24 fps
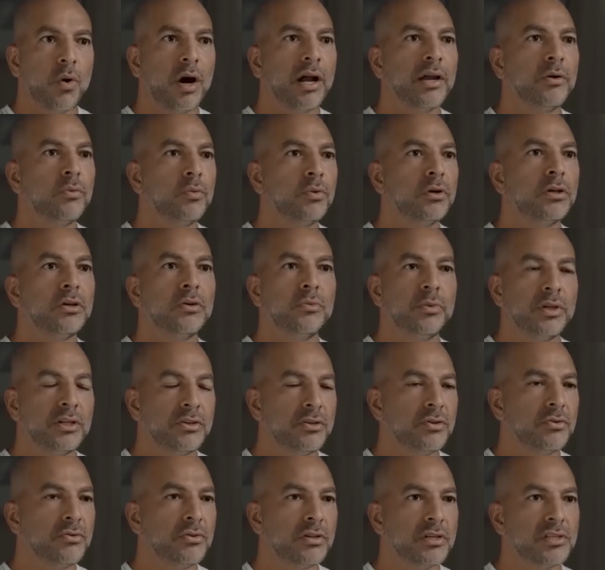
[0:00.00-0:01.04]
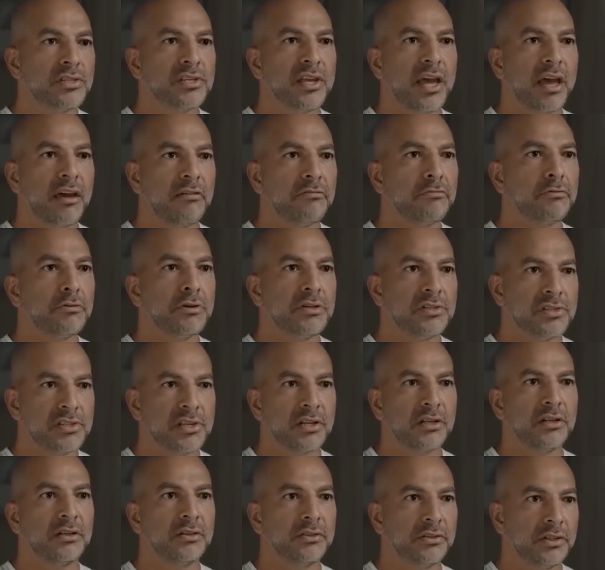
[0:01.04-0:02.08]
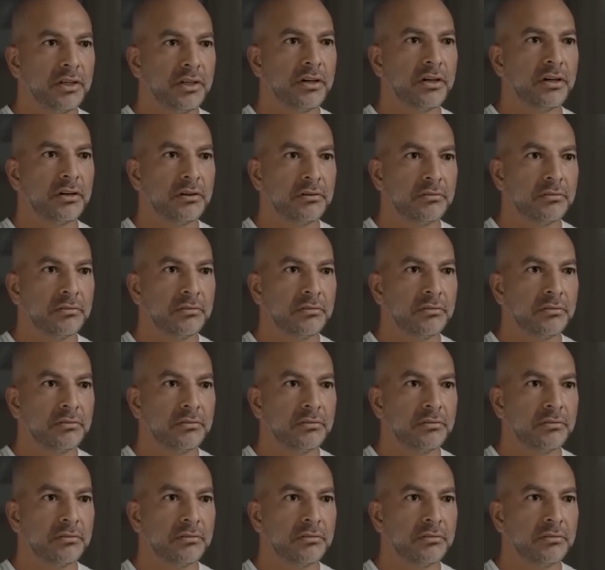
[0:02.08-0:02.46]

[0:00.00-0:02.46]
Why wouldn't we do this every single year?